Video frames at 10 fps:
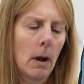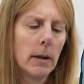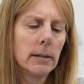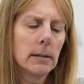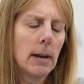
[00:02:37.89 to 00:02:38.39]

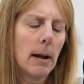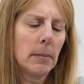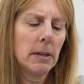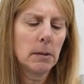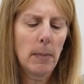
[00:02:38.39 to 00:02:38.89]
unsnap
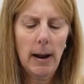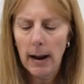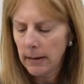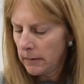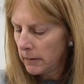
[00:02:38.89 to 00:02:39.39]
this
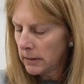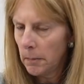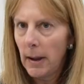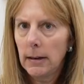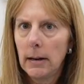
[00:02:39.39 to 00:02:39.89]
bag, and there is a
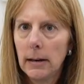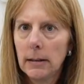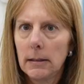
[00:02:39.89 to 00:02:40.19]
magnetic